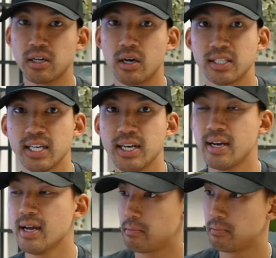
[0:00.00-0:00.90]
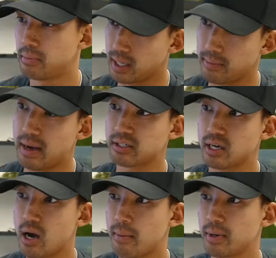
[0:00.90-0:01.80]
content. But about to
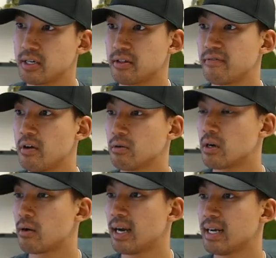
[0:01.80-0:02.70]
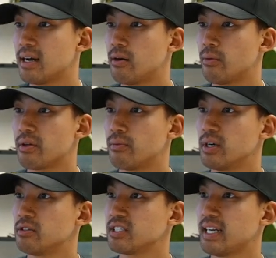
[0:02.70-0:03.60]
hop on another phone call right now with a
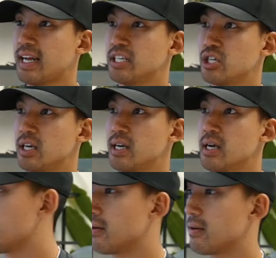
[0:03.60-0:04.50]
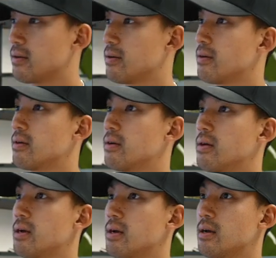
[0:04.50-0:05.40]
real estate agent. What's up,
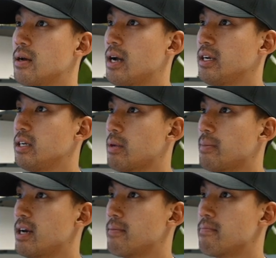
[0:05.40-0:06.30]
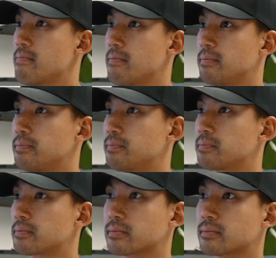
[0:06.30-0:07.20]
man? How you doing, my man?
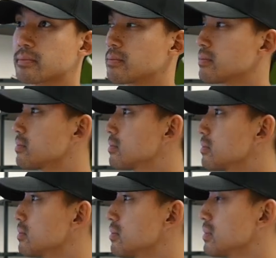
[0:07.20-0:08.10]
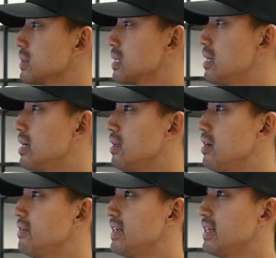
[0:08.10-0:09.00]
Always good, man. I
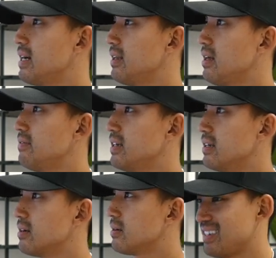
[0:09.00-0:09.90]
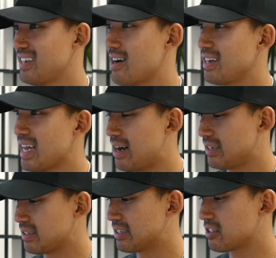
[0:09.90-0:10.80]
love it. I love it. No,
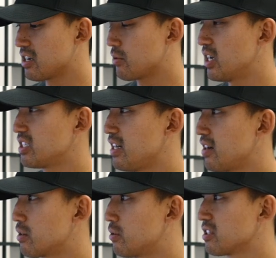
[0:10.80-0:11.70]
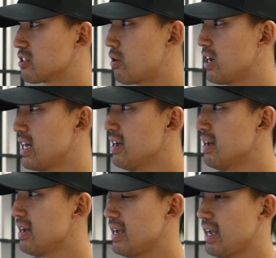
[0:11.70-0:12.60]
yeah, I saw your questionnaire. Cool story.
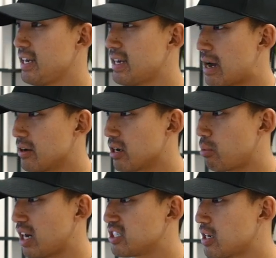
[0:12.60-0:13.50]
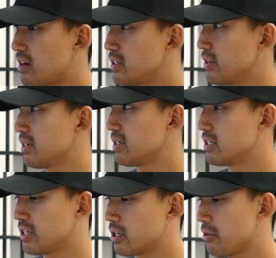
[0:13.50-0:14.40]
And you now you're branched off doing
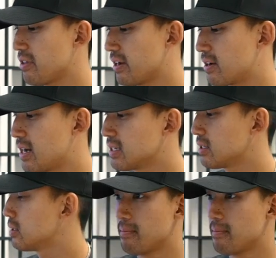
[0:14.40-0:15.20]
doing your own thing, correct?